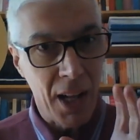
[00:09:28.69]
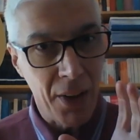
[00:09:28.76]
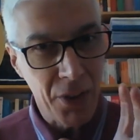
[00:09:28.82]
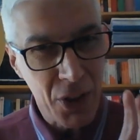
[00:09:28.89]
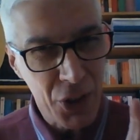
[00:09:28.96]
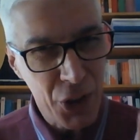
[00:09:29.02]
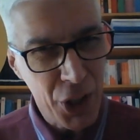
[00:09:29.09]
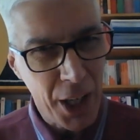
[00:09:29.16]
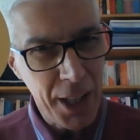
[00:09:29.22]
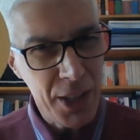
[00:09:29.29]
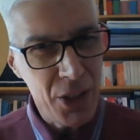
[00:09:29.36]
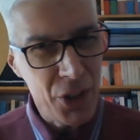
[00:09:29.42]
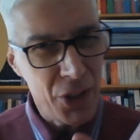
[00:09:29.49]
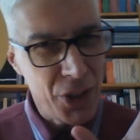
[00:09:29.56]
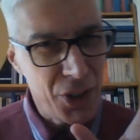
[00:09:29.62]
And the
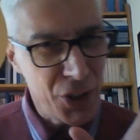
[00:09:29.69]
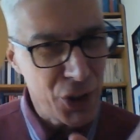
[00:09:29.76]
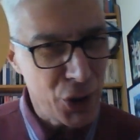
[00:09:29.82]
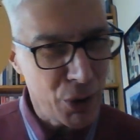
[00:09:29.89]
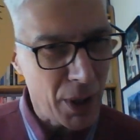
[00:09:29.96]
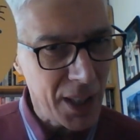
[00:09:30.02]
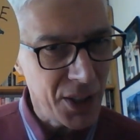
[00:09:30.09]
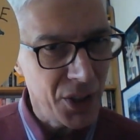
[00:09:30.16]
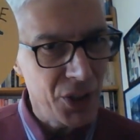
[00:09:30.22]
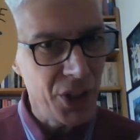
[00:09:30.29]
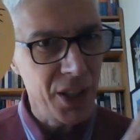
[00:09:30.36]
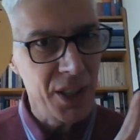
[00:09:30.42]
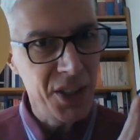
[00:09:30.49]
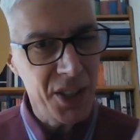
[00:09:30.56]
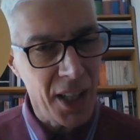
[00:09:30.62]
changes in
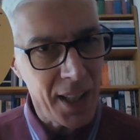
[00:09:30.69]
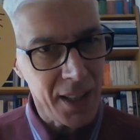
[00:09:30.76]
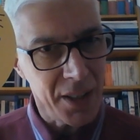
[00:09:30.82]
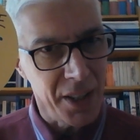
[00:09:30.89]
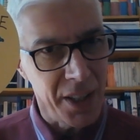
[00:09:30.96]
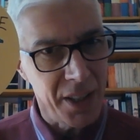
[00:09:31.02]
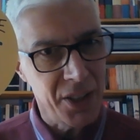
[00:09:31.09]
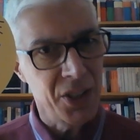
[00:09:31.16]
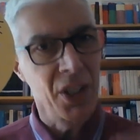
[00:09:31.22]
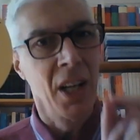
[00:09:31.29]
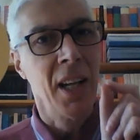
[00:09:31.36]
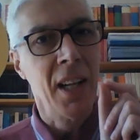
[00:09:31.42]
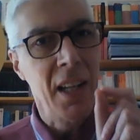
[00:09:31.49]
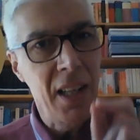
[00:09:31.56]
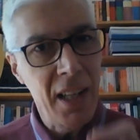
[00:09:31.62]
strategy and tactics
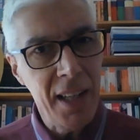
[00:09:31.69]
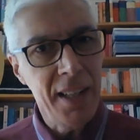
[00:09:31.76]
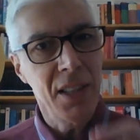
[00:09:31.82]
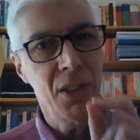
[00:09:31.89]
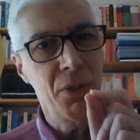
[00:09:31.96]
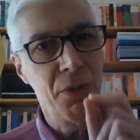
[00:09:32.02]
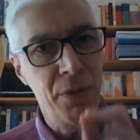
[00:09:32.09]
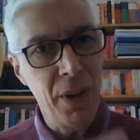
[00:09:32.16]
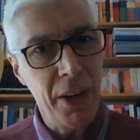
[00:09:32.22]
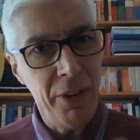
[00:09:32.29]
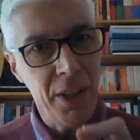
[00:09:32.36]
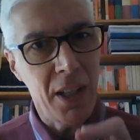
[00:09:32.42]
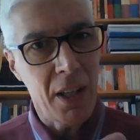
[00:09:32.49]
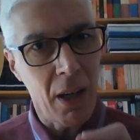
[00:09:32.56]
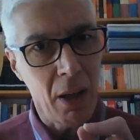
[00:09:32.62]
linked
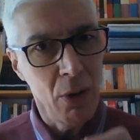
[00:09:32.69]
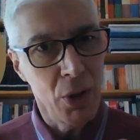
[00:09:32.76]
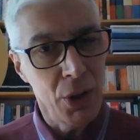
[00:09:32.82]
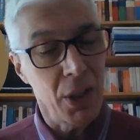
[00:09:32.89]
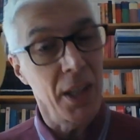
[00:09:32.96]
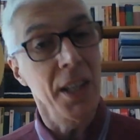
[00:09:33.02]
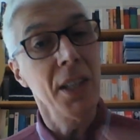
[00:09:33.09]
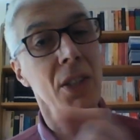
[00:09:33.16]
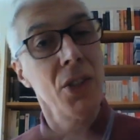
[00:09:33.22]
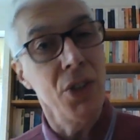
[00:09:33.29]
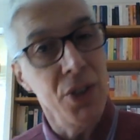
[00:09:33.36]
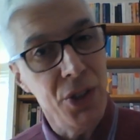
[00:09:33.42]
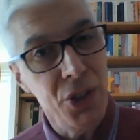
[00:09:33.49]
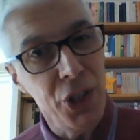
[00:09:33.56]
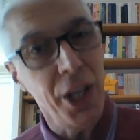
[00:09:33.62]
very closely
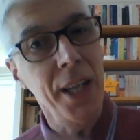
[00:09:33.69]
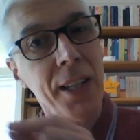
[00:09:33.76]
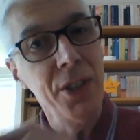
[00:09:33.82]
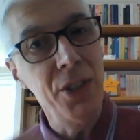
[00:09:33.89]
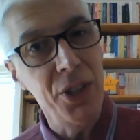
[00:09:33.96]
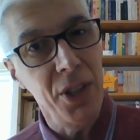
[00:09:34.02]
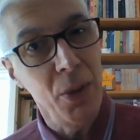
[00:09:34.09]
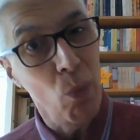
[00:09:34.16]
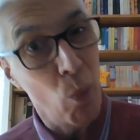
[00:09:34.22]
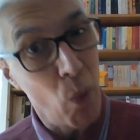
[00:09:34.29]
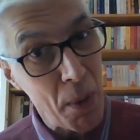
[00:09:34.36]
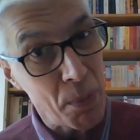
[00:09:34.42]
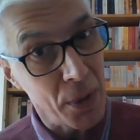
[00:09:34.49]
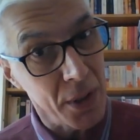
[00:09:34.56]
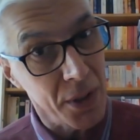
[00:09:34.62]
to the changes in
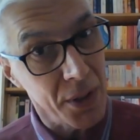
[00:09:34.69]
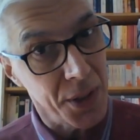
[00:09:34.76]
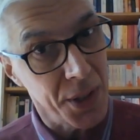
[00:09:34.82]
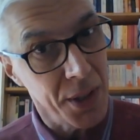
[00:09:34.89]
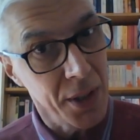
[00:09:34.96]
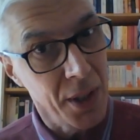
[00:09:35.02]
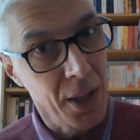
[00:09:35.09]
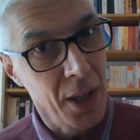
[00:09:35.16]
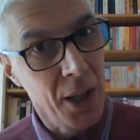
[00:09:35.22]
weapons.